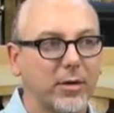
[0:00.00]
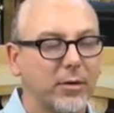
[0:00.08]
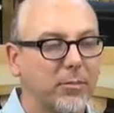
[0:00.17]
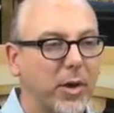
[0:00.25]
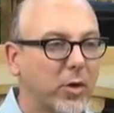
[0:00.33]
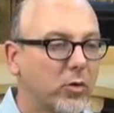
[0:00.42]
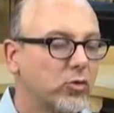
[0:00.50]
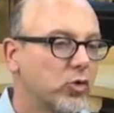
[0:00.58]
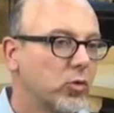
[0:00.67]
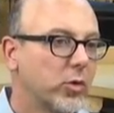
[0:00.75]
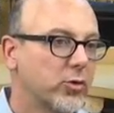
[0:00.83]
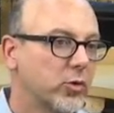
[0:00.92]
my own
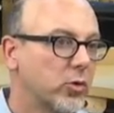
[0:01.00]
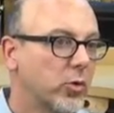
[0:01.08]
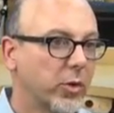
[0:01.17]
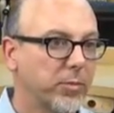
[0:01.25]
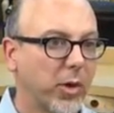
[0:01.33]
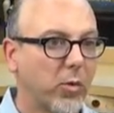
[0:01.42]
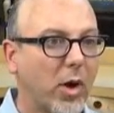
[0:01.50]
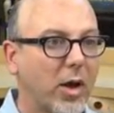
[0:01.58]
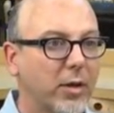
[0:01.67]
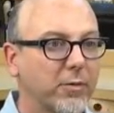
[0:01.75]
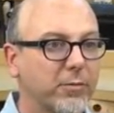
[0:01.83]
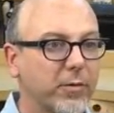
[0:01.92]
jewelry school with my
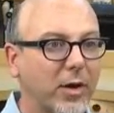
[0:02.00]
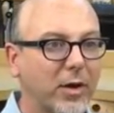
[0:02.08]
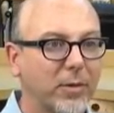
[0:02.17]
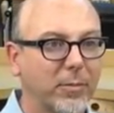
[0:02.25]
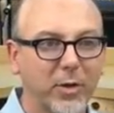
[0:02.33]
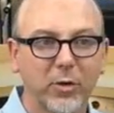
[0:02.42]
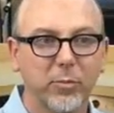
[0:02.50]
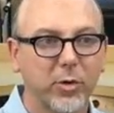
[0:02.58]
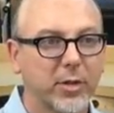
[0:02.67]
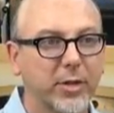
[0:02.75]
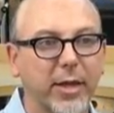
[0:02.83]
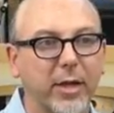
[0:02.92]
wife here in
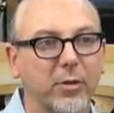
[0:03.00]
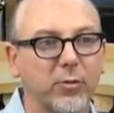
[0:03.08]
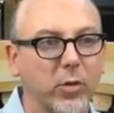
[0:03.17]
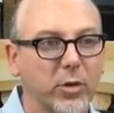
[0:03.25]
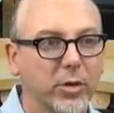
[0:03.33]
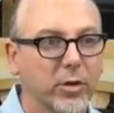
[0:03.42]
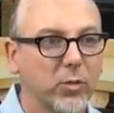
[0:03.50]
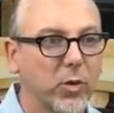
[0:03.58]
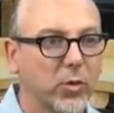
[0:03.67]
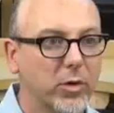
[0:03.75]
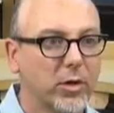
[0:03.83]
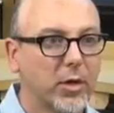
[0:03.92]
Berkeley, California. We
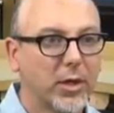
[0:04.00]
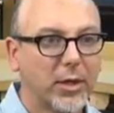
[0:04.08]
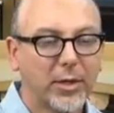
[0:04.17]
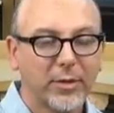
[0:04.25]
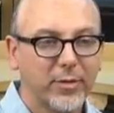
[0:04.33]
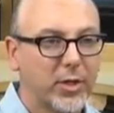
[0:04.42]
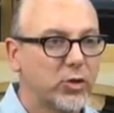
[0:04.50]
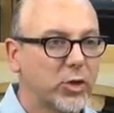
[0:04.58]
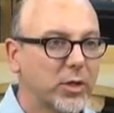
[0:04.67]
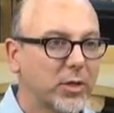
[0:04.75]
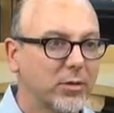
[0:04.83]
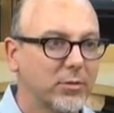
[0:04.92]
were
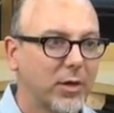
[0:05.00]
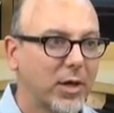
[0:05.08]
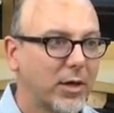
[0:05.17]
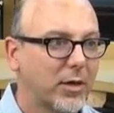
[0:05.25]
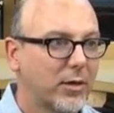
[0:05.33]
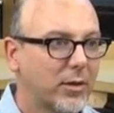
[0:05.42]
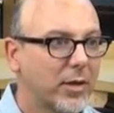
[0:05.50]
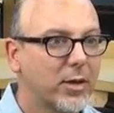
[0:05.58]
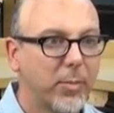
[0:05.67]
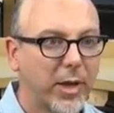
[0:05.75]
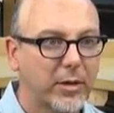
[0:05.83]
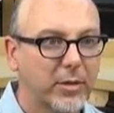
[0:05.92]
teaching
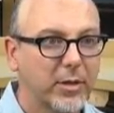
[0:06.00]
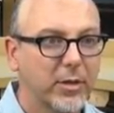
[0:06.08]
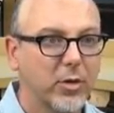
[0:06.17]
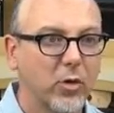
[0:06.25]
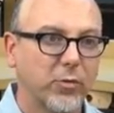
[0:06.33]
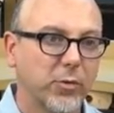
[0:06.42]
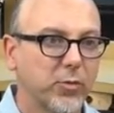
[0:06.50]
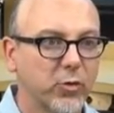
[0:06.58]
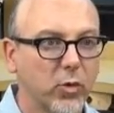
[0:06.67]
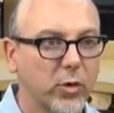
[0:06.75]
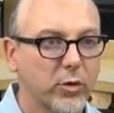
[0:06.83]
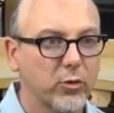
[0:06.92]
independently, going from
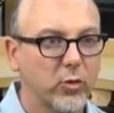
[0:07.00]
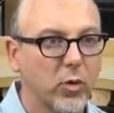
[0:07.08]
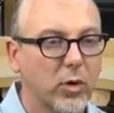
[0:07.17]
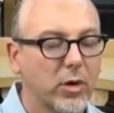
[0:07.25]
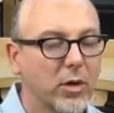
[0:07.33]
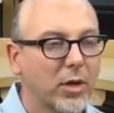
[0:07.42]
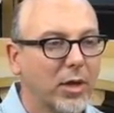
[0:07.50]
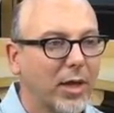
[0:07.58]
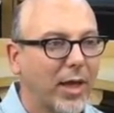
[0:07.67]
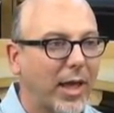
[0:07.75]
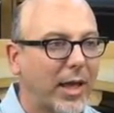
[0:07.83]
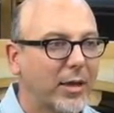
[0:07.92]
store to store,
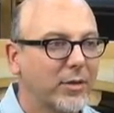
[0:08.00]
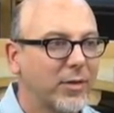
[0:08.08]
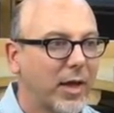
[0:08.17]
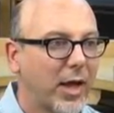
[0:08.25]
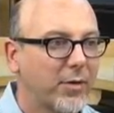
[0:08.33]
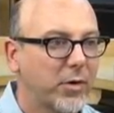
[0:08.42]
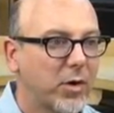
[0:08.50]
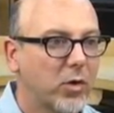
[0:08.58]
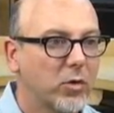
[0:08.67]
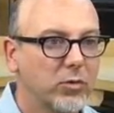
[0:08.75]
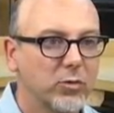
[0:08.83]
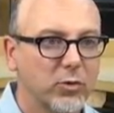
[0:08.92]
and to have our
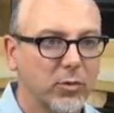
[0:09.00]
own